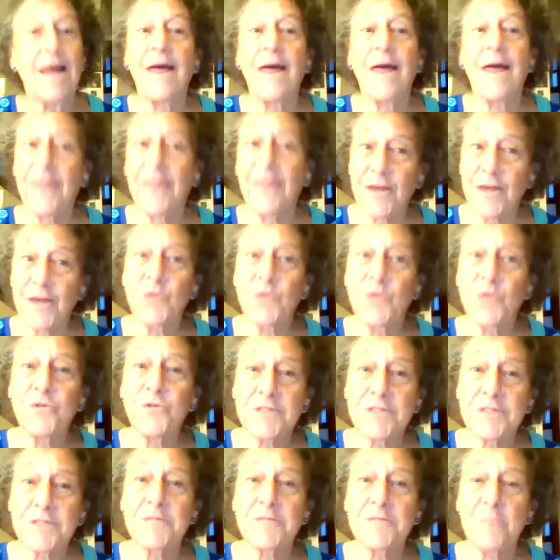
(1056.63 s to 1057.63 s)
There
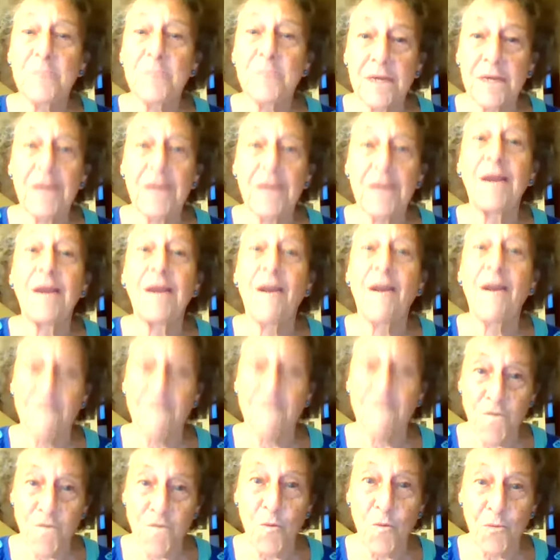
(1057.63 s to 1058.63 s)
used to be
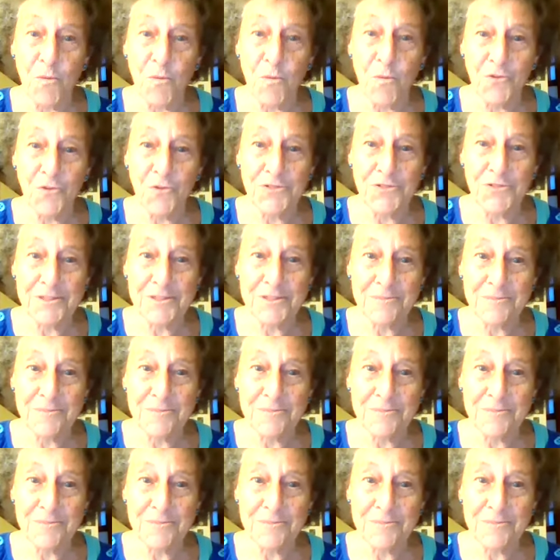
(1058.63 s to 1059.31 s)
phone booths.